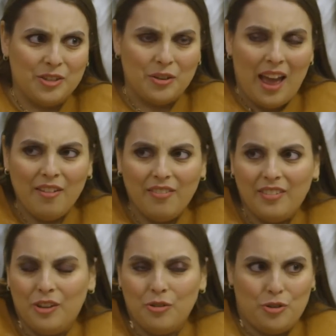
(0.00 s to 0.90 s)
Do
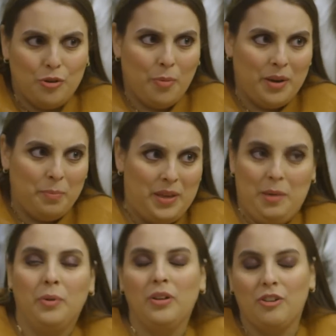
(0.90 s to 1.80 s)
you know how many
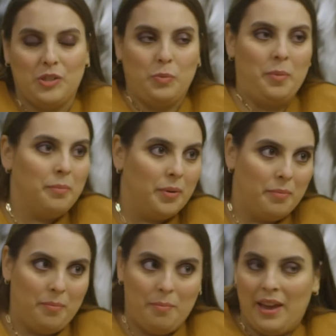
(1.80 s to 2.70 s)
people, not just women,
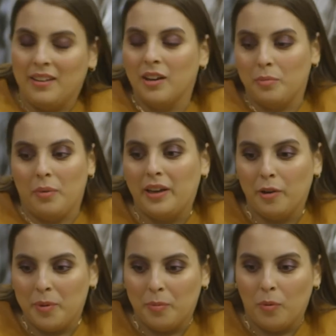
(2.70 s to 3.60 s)
but men, non-binary
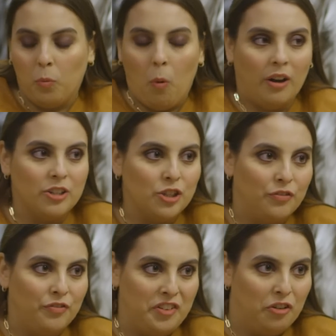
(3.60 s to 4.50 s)
people, want to
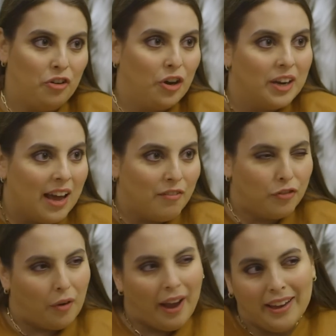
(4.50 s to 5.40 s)
feel good and have
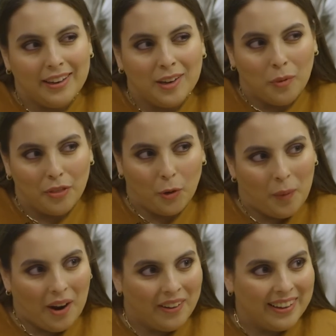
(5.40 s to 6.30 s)
variety in what they're
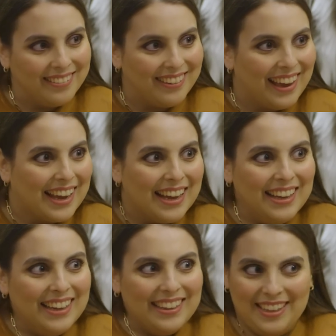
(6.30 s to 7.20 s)
wearing? Like,
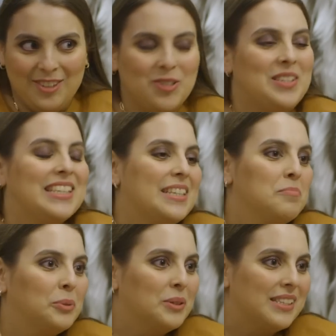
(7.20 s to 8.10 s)
it's just as
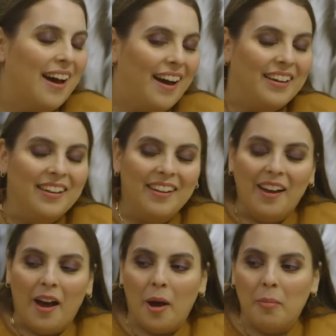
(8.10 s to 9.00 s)
simple as that.
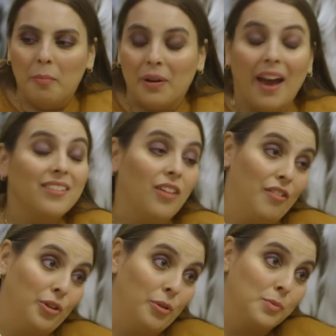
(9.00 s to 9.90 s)
But I
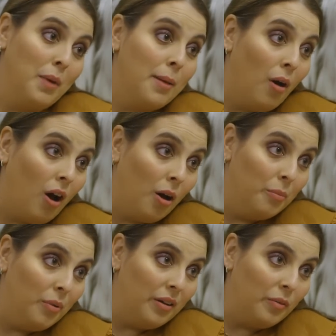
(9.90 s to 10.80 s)
love clothes. My
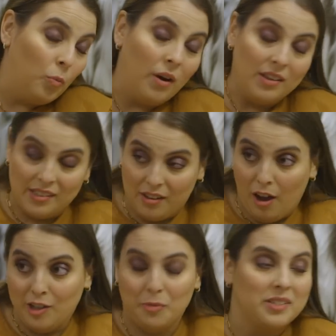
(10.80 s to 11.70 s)
mom was a
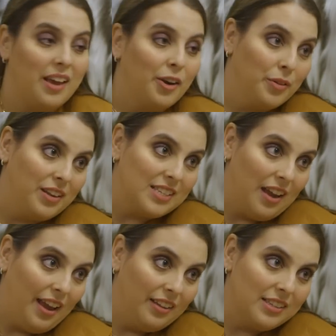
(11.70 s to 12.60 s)
costume designer and a
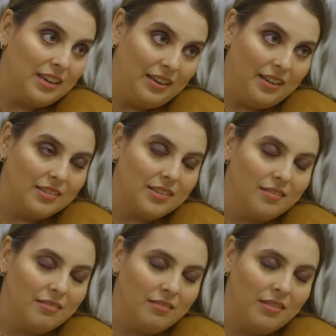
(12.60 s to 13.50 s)
stylist and is
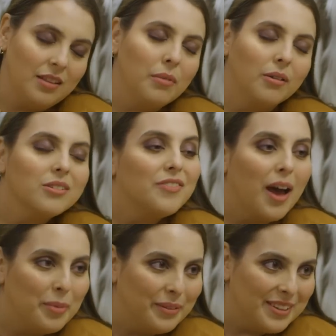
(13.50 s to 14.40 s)
the most
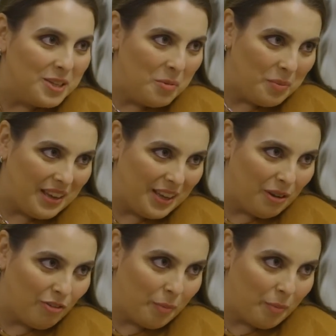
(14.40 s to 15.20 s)
fabulous human being you'll ever